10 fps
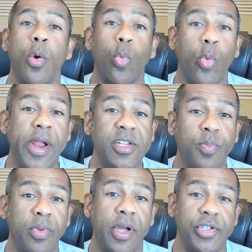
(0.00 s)
raise
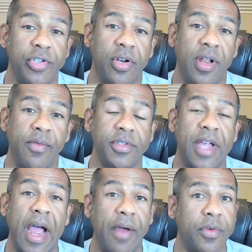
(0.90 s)
blood sugar levels
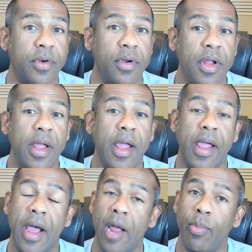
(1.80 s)
after a
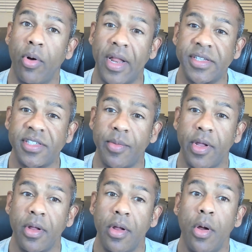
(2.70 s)
hypoglycemic